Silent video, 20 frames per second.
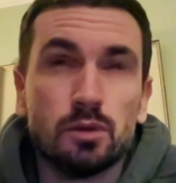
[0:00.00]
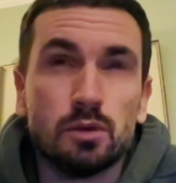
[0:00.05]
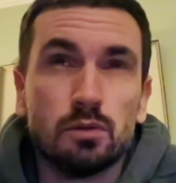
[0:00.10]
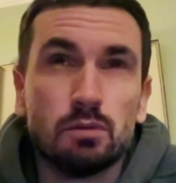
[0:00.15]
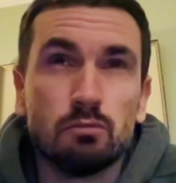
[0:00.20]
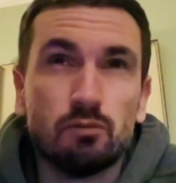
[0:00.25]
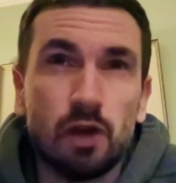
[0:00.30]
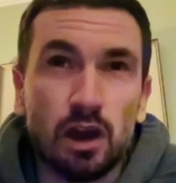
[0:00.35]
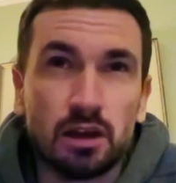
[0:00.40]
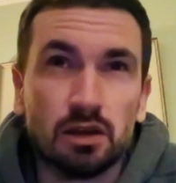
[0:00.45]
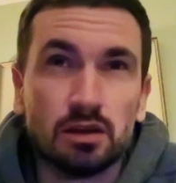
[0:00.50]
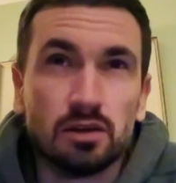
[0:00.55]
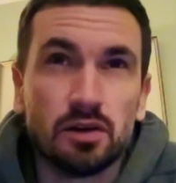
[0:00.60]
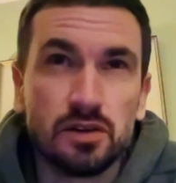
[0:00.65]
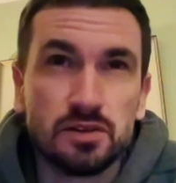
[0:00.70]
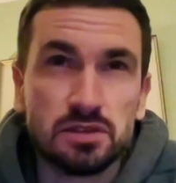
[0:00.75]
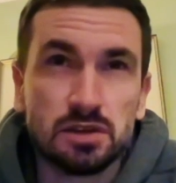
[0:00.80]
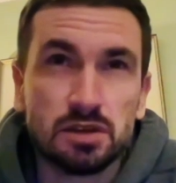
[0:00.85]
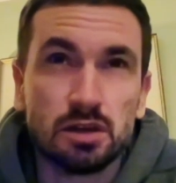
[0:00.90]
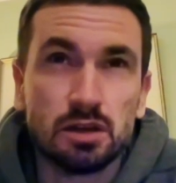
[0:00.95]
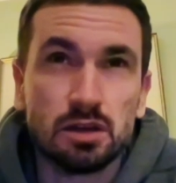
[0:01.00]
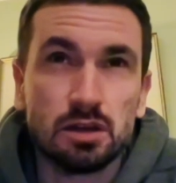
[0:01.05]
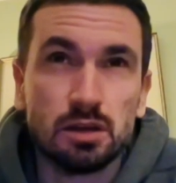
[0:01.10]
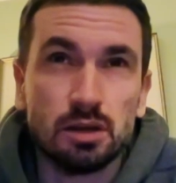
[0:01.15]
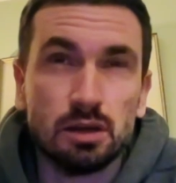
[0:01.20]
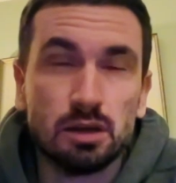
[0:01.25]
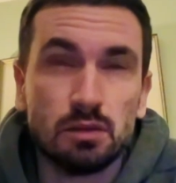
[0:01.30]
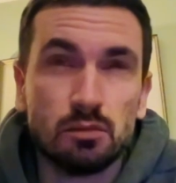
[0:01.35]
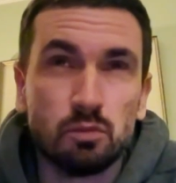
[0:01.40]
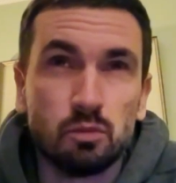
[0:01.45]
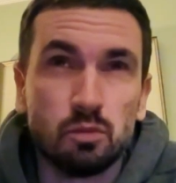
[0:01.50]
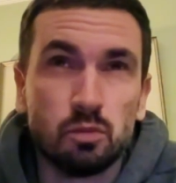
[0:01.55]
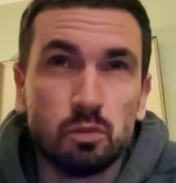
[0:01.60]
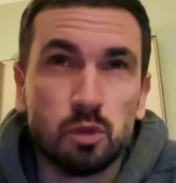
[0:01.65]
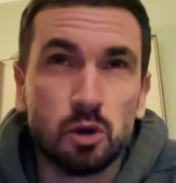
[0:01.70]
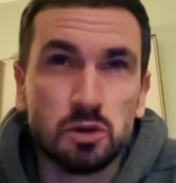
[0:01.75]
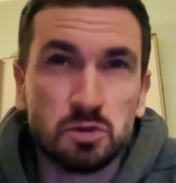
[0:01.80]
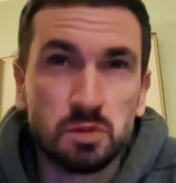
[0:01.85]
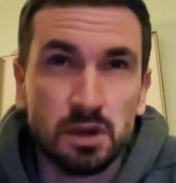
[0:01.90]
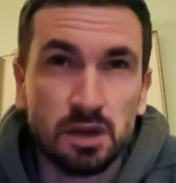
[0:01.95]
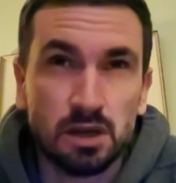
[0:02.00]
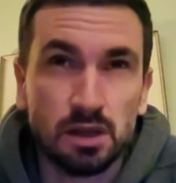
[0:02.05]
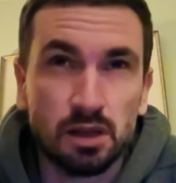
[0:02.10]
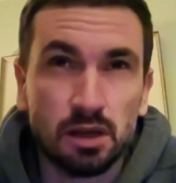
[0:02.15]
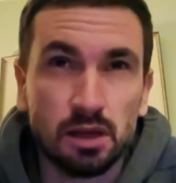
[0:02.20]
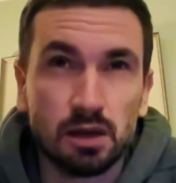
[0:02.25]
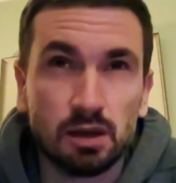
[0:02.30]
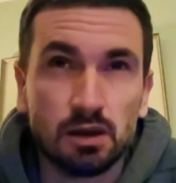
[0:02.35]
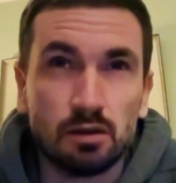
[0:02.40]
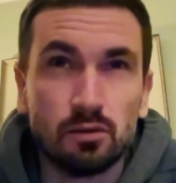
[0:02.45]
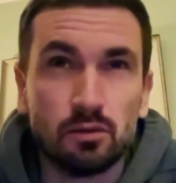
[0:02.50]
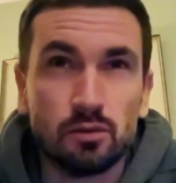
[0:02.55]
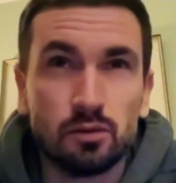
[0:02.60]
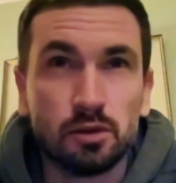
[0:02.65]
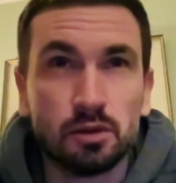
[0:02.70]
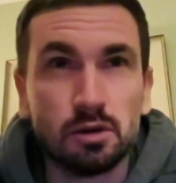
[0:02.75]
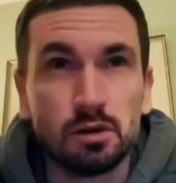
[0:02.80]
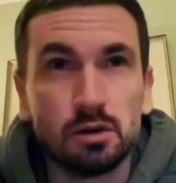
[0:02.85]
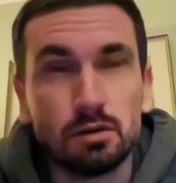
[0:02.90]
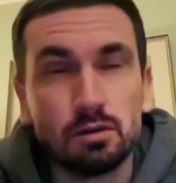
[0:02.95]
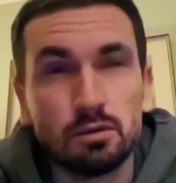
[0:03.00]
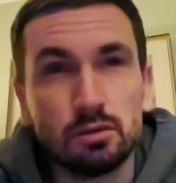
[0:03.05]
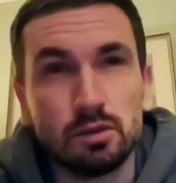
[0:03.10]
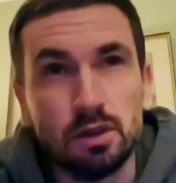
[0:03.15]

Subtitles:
recognised that it was weakening, that